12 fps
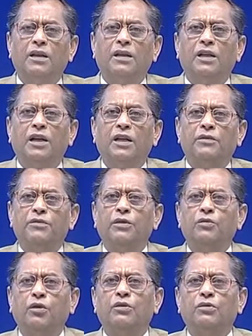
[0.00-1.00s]
Now, if you
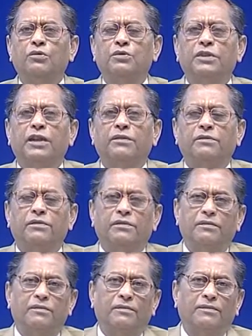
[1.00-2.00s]
want to save
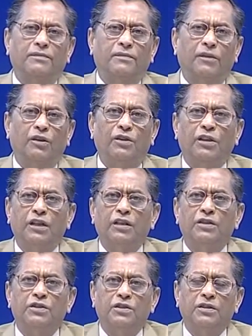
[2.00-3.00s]
on
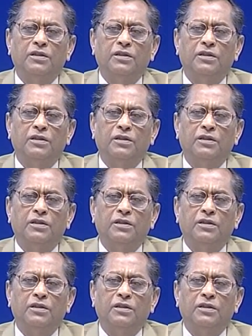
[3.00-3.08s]
energy,